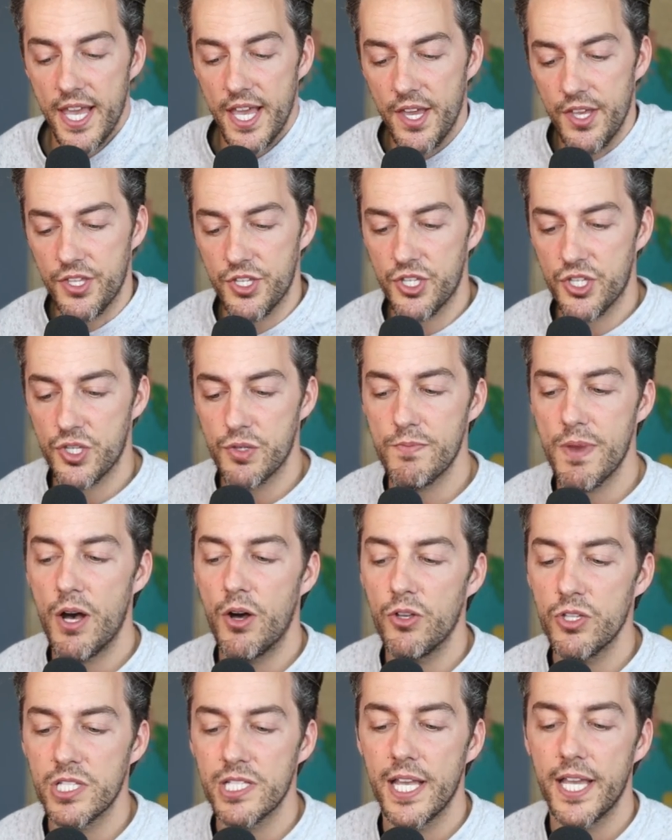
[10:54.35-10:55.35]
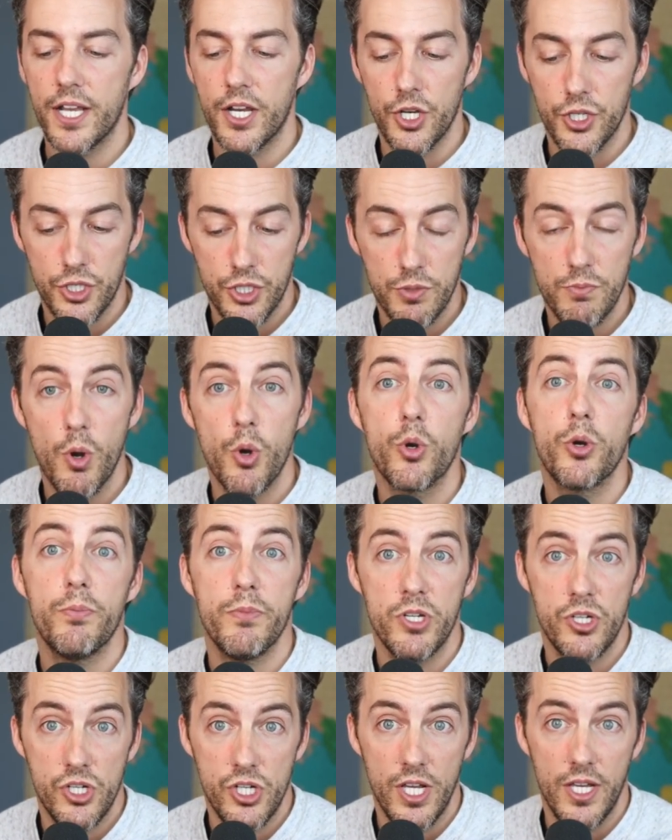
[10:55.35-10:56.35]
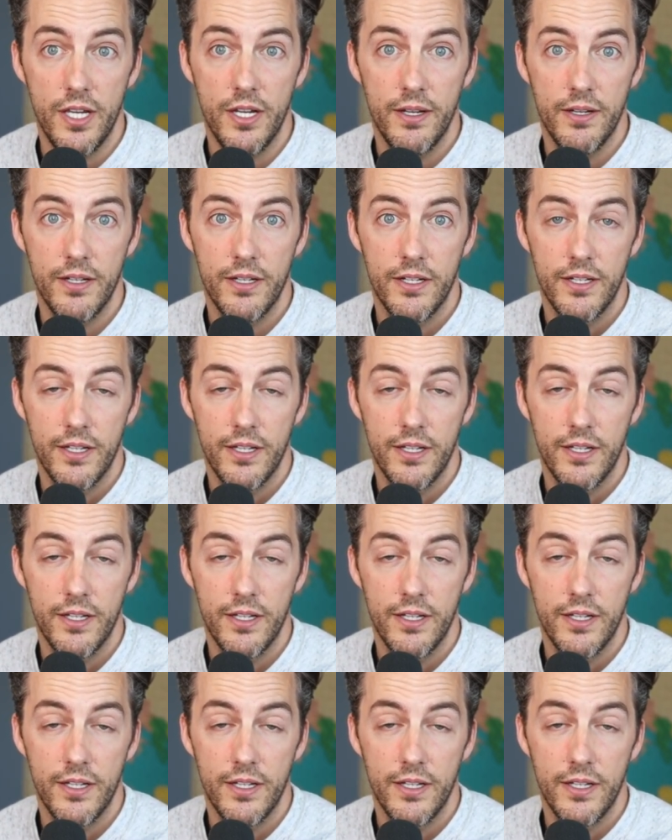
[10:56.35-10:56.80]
It smells like a smoke machine.